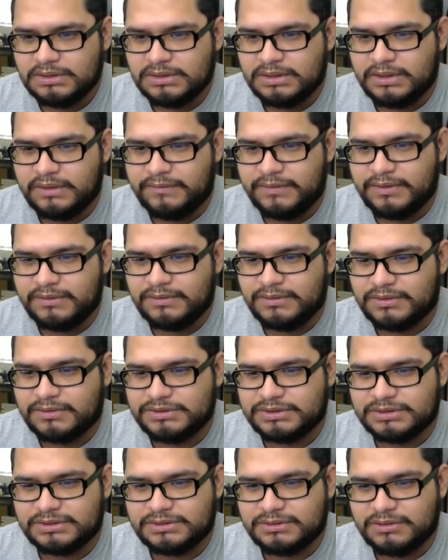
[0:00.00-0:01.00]
If you don't know,
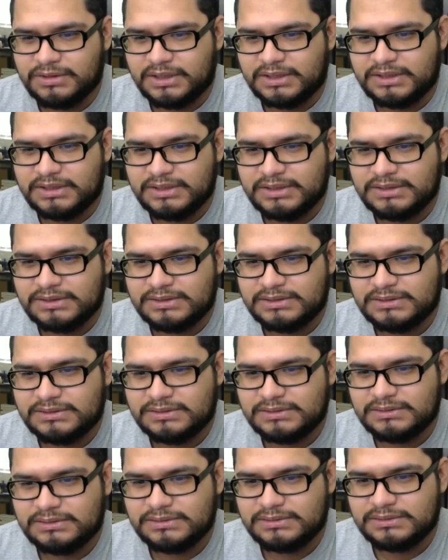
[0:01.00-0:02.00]
just go like this.
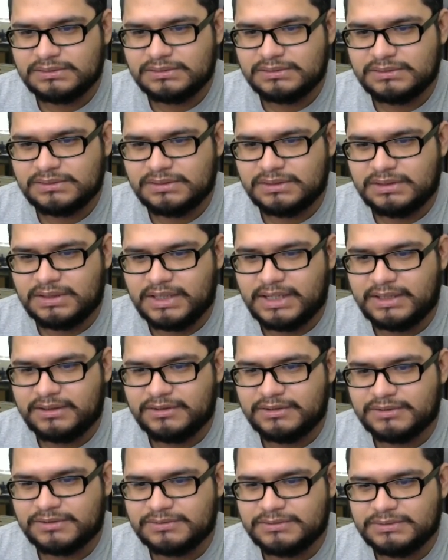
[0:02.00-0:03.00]
Add
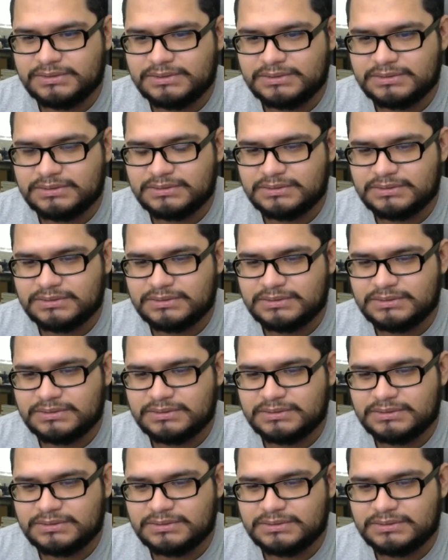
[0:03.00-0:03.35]
those.